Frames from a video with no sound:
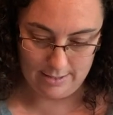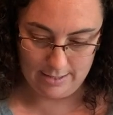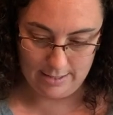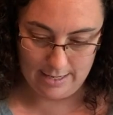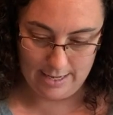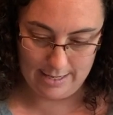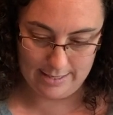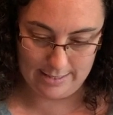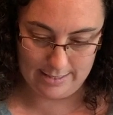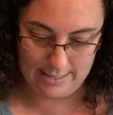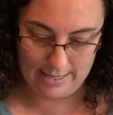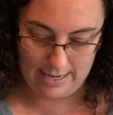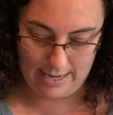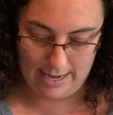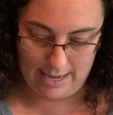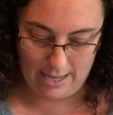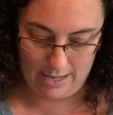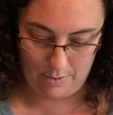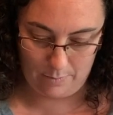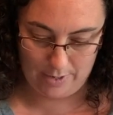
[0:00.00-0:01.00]
Let's see,
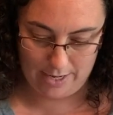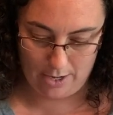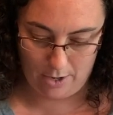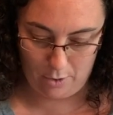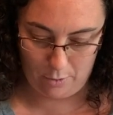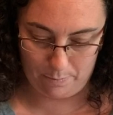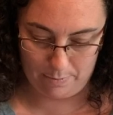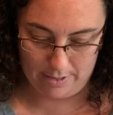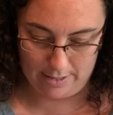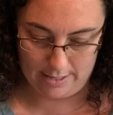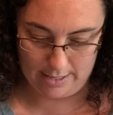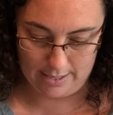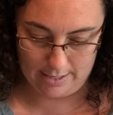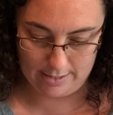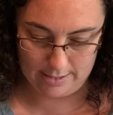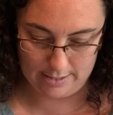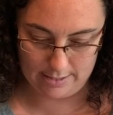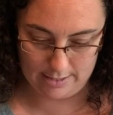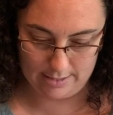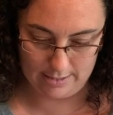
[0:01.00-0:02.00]
how do we open
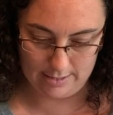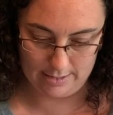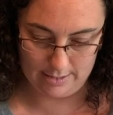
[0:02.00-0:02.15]
this?